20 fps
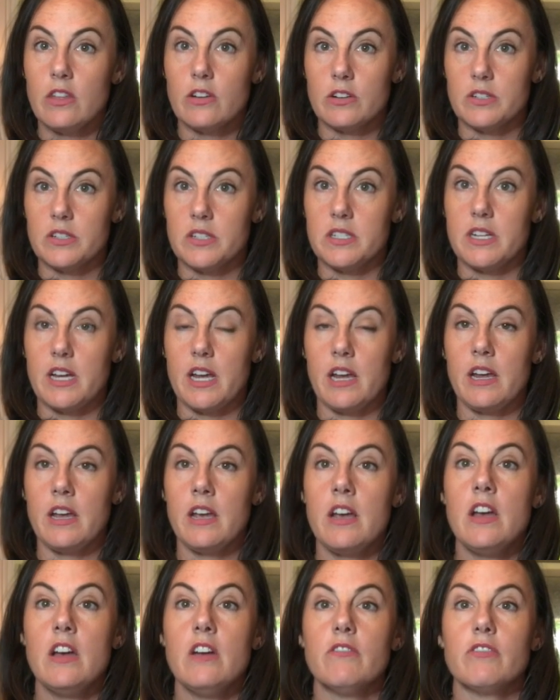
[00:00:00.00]

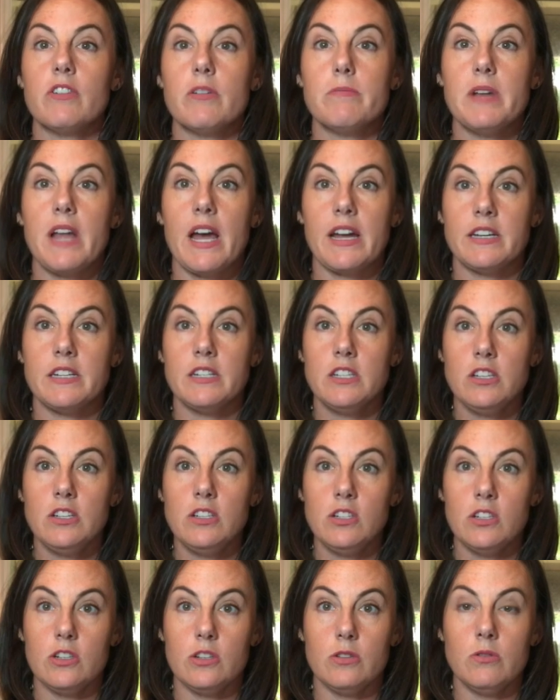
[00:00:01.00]
Thursday from 9 to
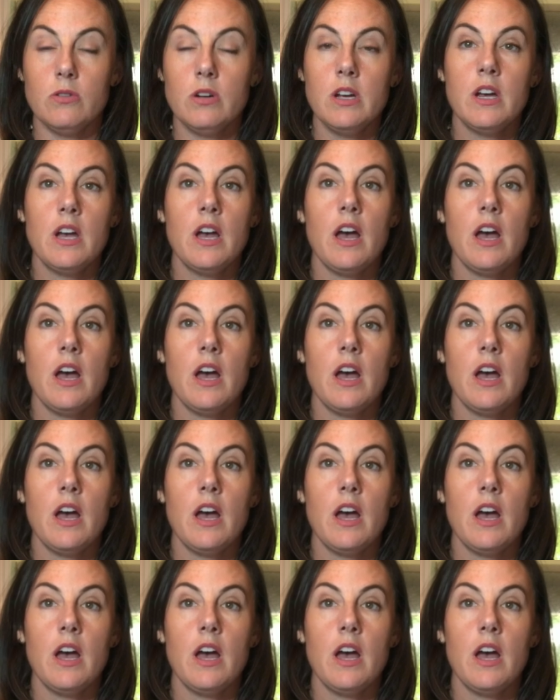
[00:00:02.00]
2.